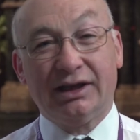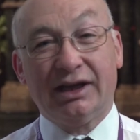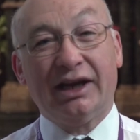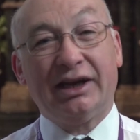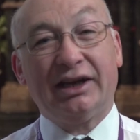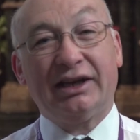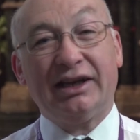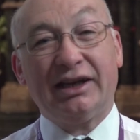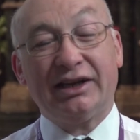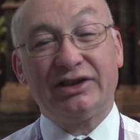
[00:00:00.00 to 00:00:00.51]

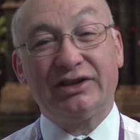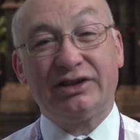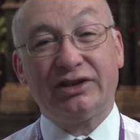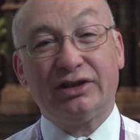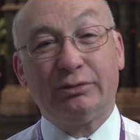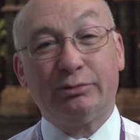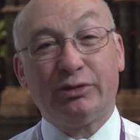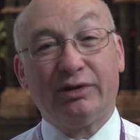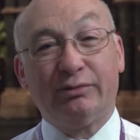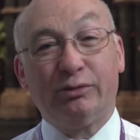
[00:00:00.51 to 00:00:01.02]
and it has
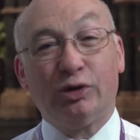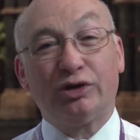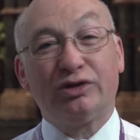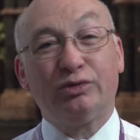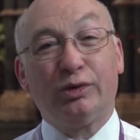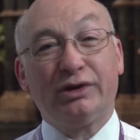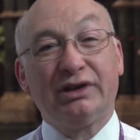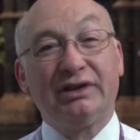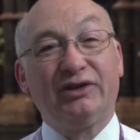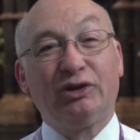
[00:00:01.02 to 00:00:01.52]
some of the most
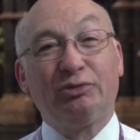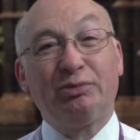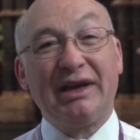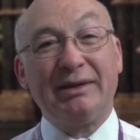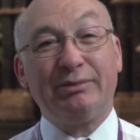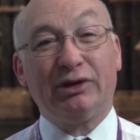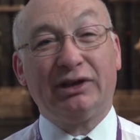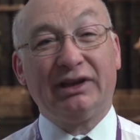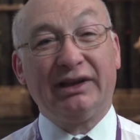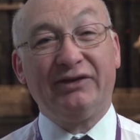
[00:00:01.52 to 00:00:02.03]
wonderful
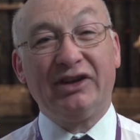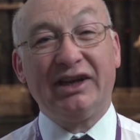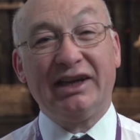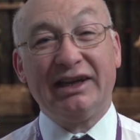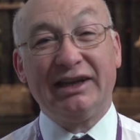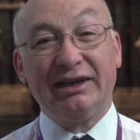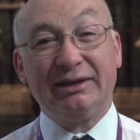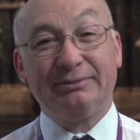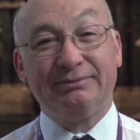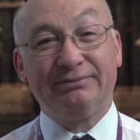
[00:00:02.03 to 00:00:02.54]
people living
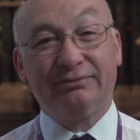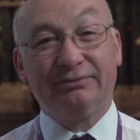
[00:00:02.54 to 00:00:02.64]
here.